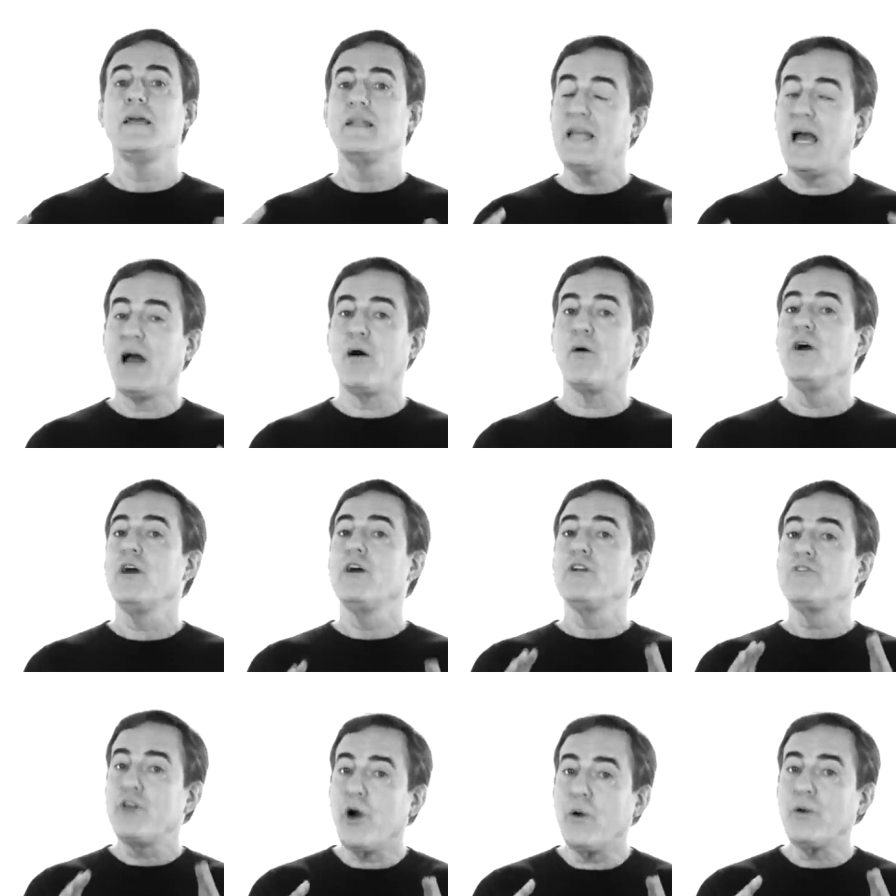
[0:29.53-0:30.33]
Now,
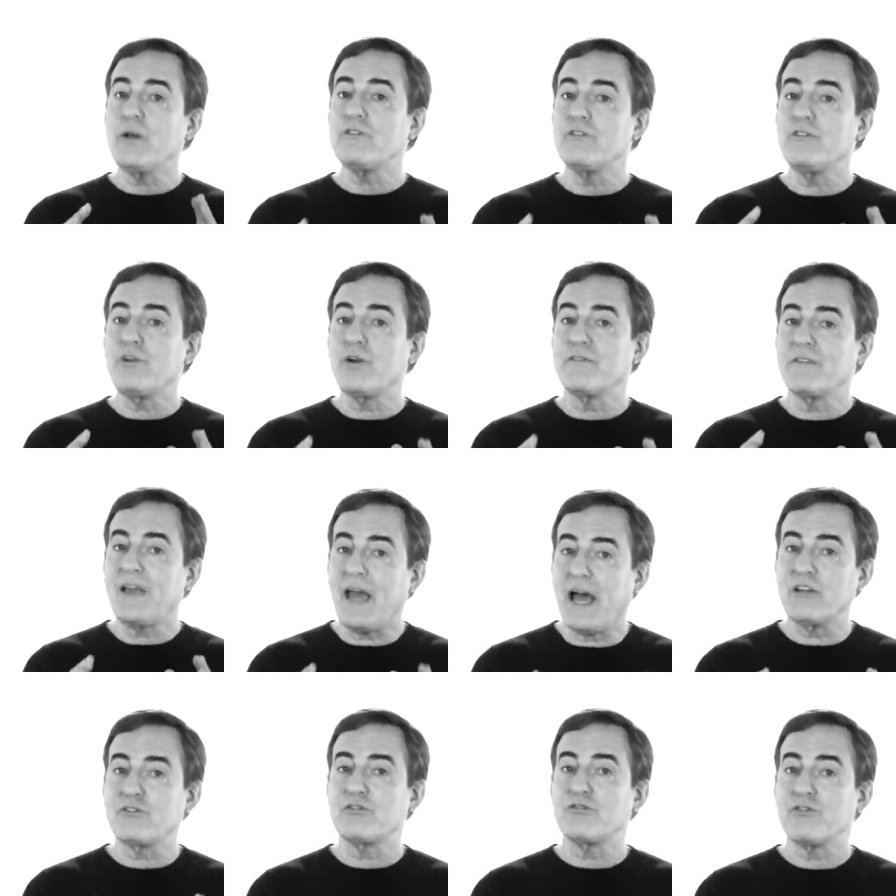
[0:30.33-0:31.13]
tokens don't have
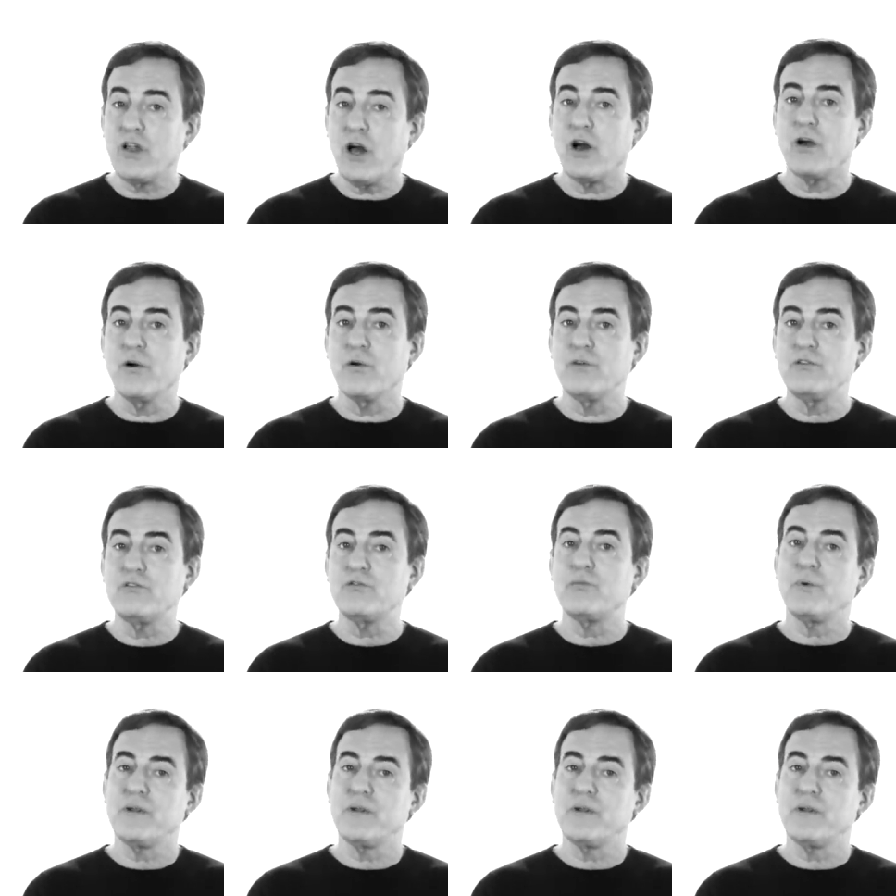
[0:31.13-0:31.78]
cash flows,